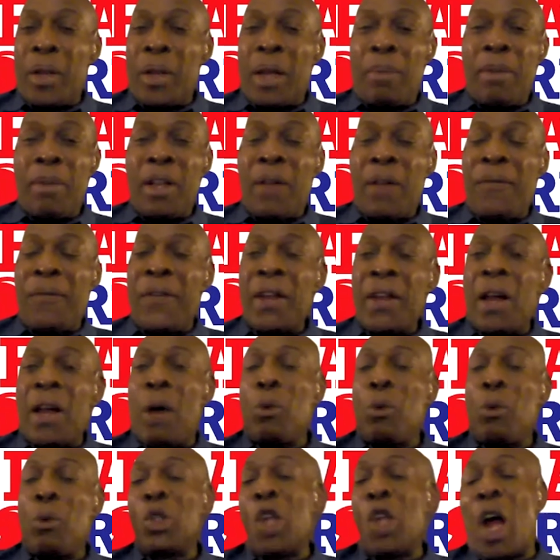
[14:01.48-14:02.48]
You know what I mean, I
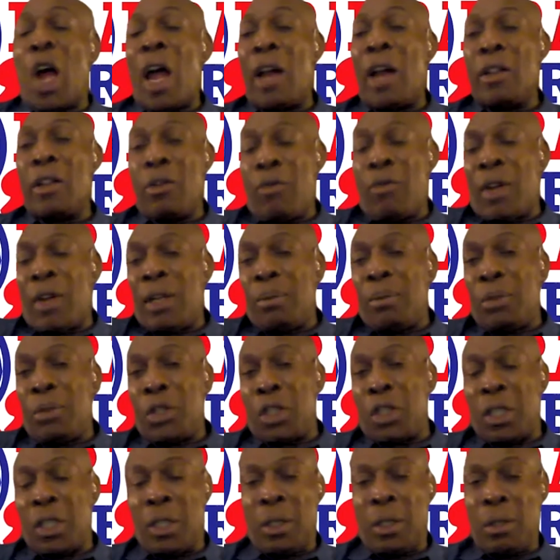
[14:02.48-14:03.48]
think I would die on the
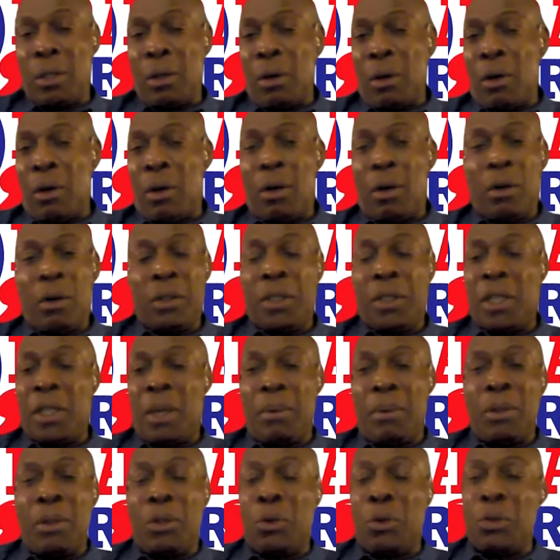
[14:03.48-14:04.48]
running machine or,
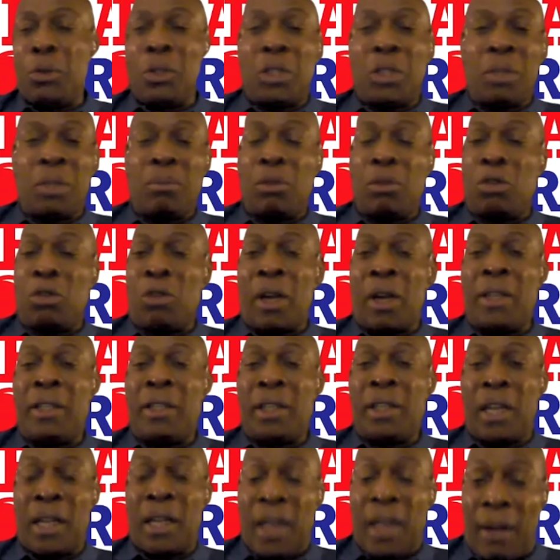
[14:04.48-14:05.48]
you know what I mean, doing some
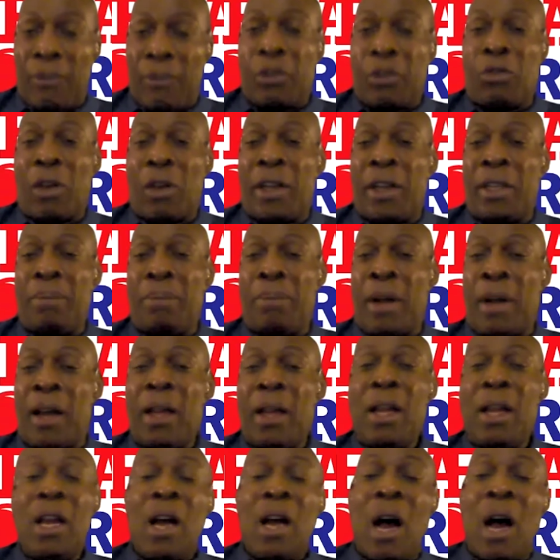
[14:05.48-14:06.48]
training. I love training,
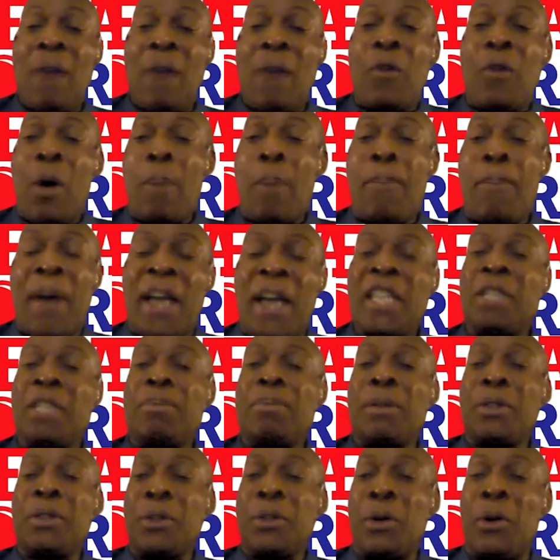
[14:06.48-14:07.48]
but I've got to
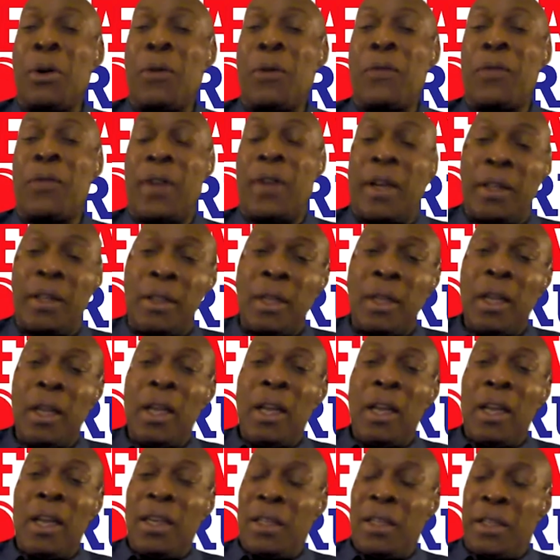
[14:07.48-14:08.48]
pace myself and,
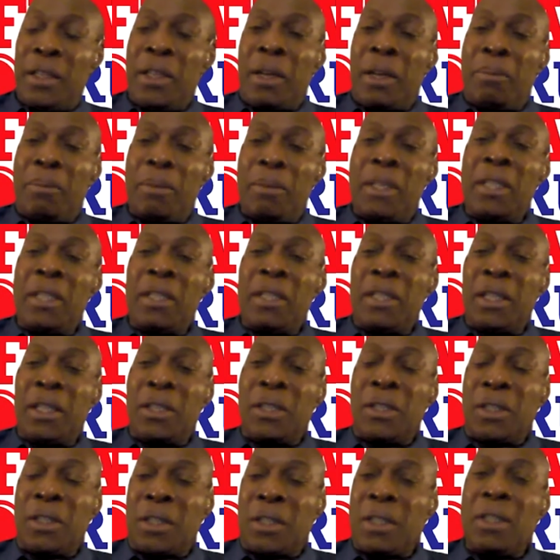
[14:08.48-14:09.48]
you know what I mean,
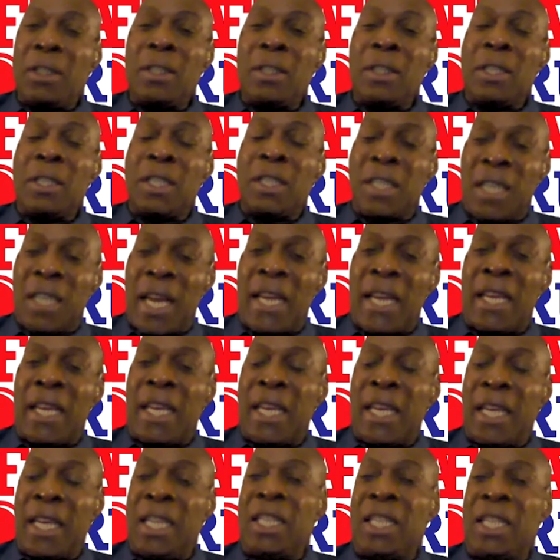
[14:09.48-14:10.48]
just
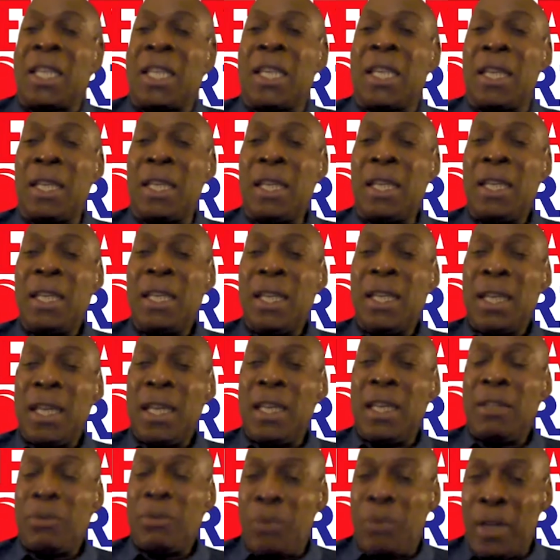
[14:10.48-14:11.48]
take it easy
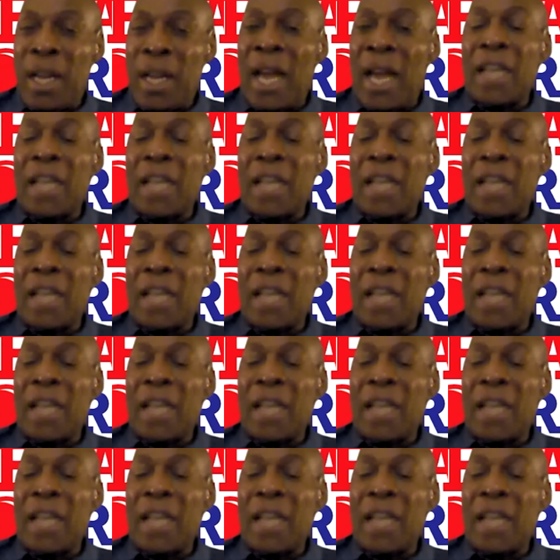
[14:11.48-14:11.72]
and